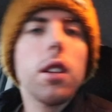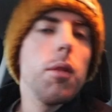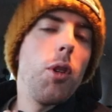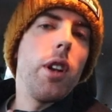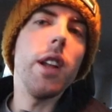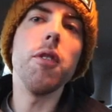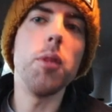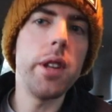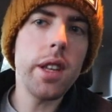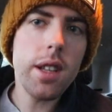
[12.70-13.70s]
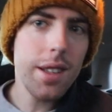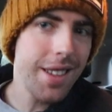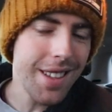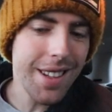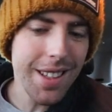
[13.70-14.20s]
morning, everybody.
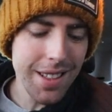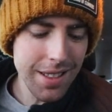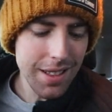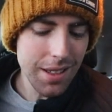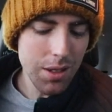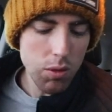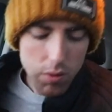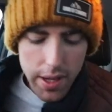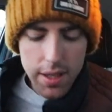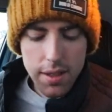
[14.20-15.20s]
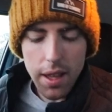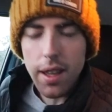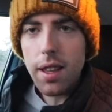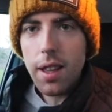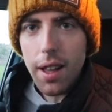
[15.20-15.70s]
It is race
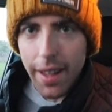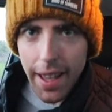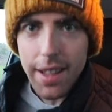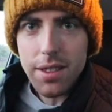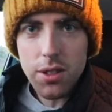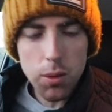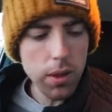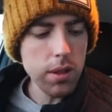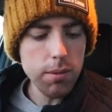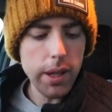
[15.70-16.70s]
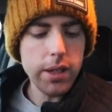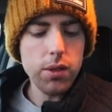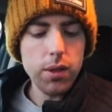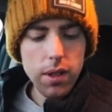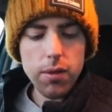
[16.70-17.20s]
day again, so welcome back
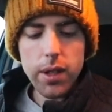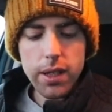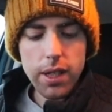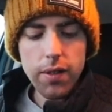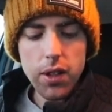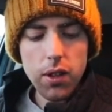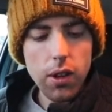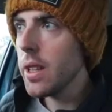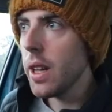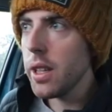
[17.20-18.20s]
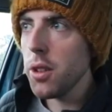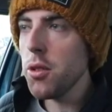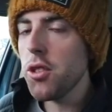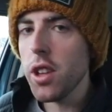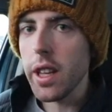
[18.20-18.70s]
to another race day video. Now,
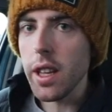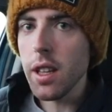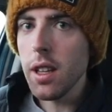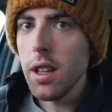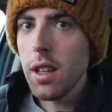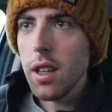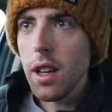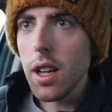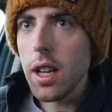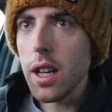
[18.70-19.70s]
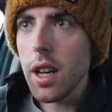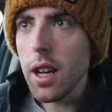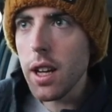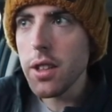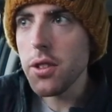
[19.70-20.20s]
usually
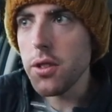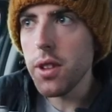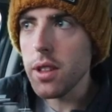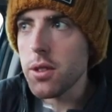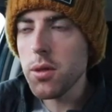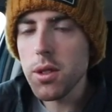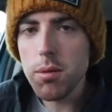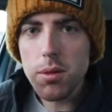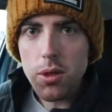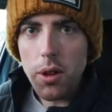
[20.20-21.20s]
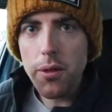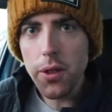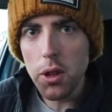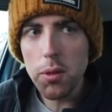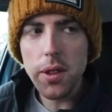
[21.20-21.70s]
I do some sort of
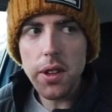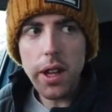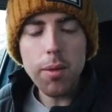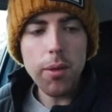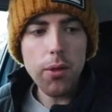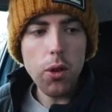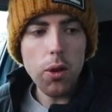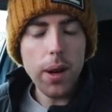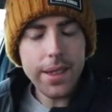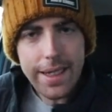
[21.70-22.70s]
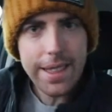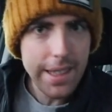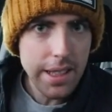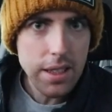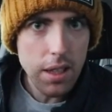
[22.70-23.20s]
film in the day before. I
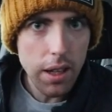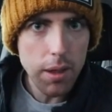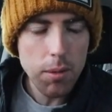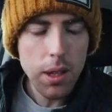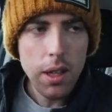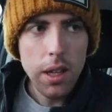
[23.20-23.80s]
didn't this time,